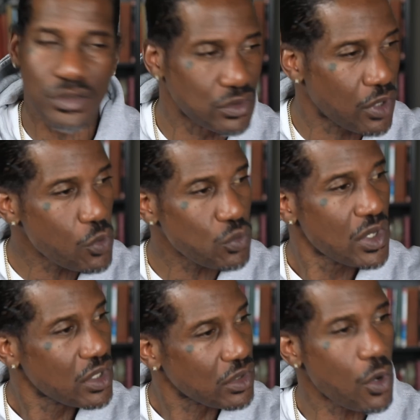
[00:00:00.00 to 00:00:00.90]
Go
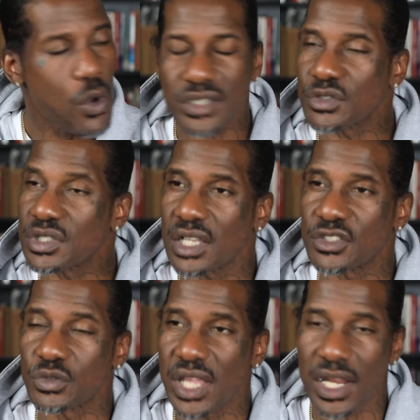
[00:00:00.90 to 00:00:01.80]
exercise
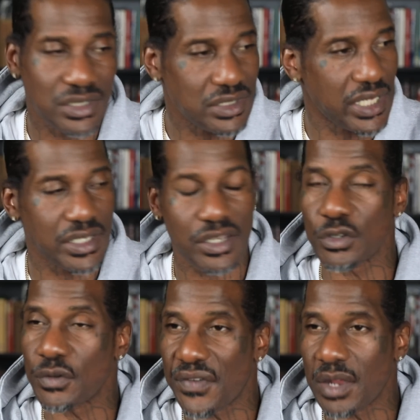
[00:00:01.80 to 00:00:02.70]
your talent and take care of
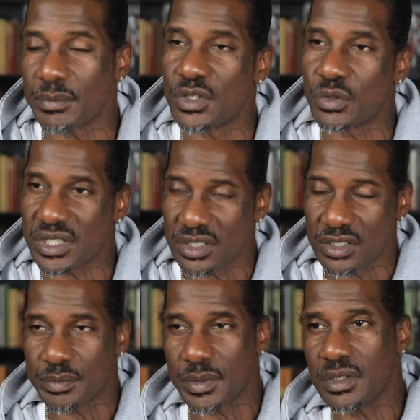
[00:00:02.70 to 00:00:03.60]
your family and your
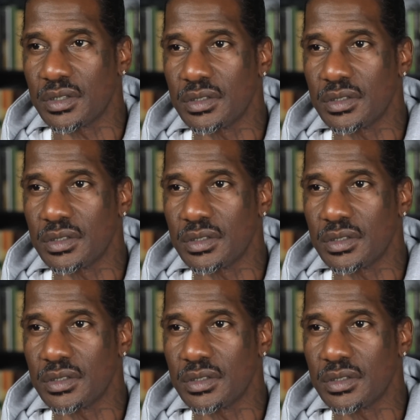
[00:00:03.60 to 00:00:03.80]
kids, man.